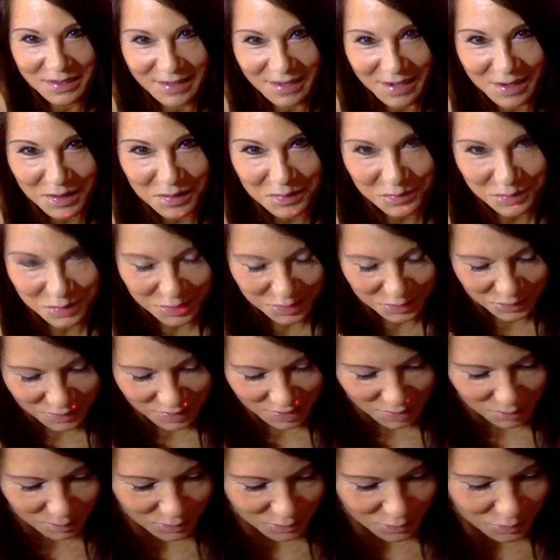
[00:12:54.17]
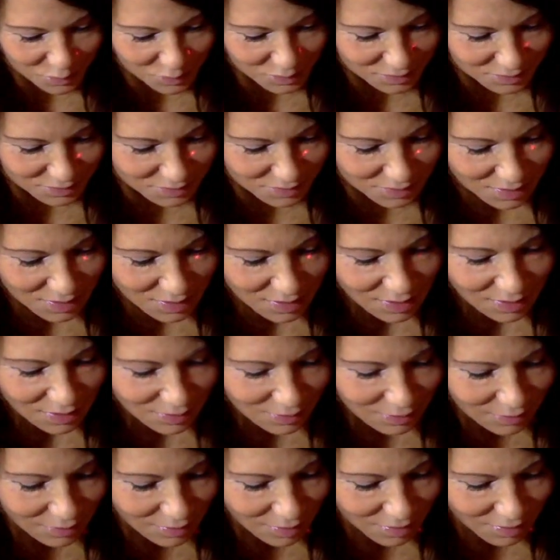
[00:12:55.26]
now for you, Capricorns.
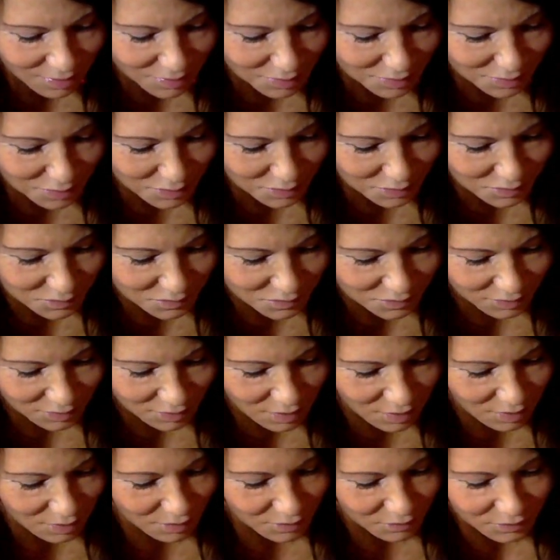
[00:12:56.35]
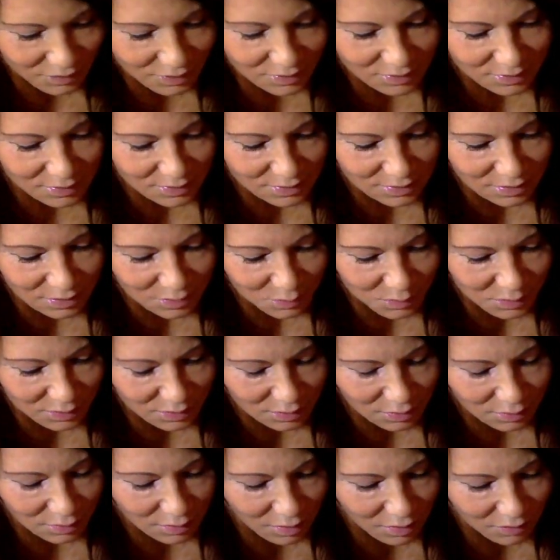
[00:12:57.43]
Love, love. Let's see what the
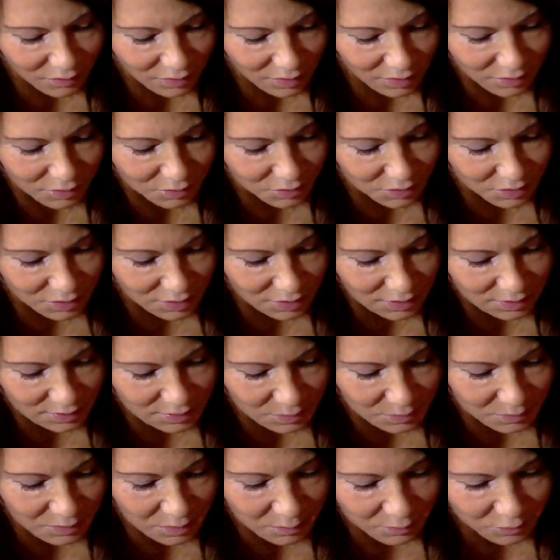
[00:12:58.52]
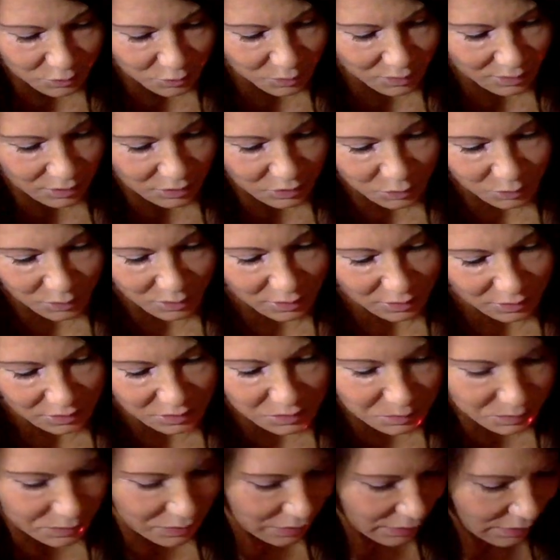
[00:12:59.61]
love energy September 2020 is
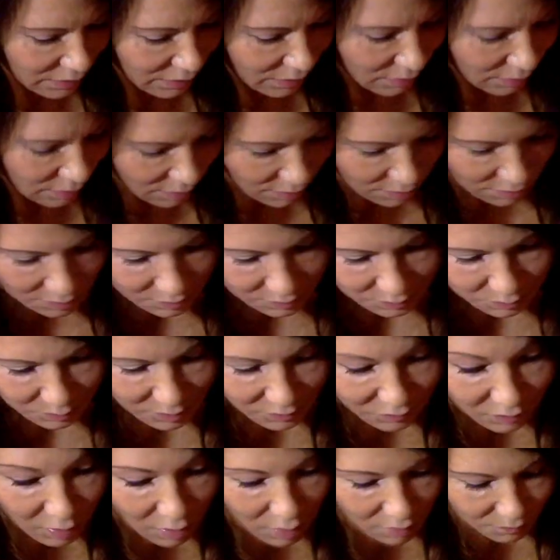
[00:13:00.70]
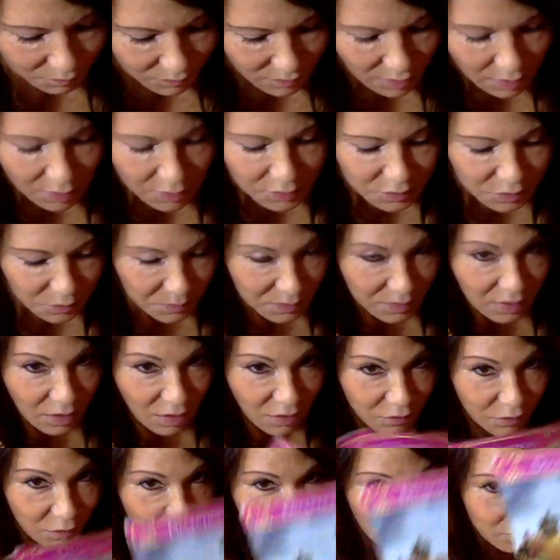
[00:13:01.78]
bringing. So we have, so be
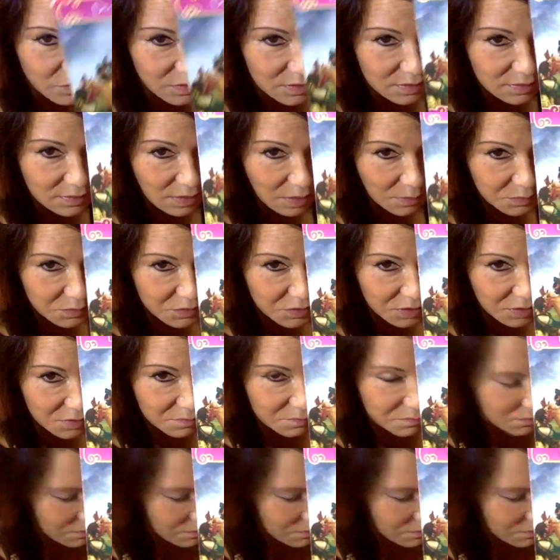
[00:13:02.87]
careful of deception,